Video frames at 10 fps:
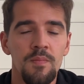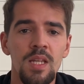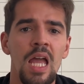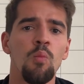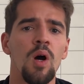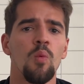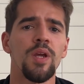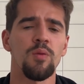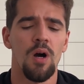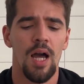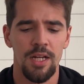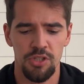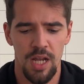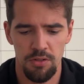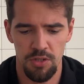and
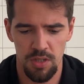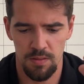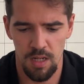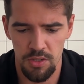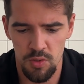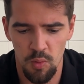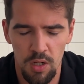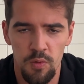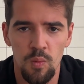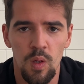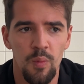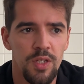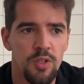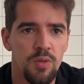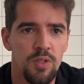I'll just walk through what we
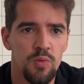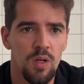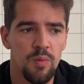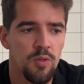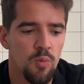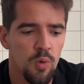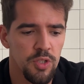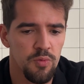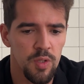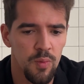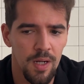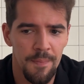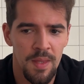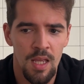do, because what we do works really well.